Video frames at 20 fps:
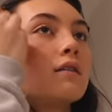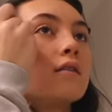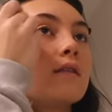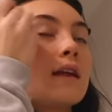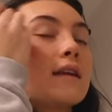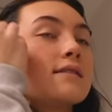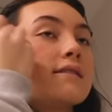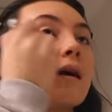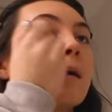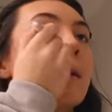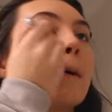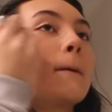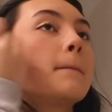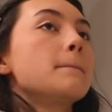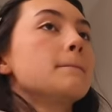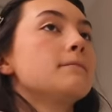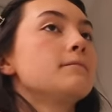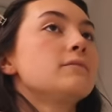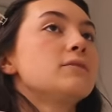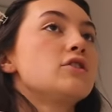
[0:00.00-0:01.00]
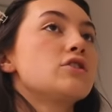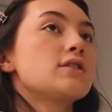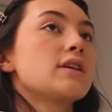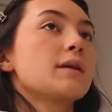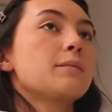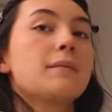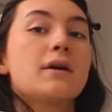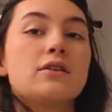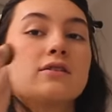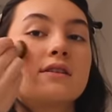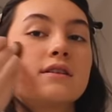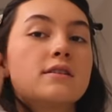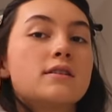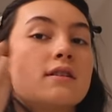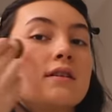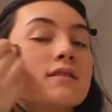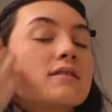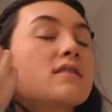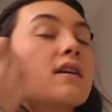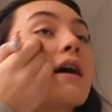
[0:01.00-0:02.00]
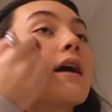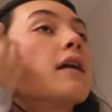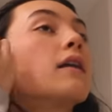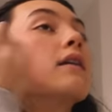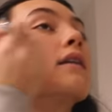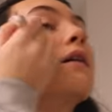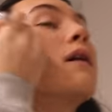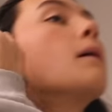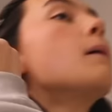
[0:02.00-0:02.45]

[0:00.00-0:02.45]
that's it. Just like melt into the skin.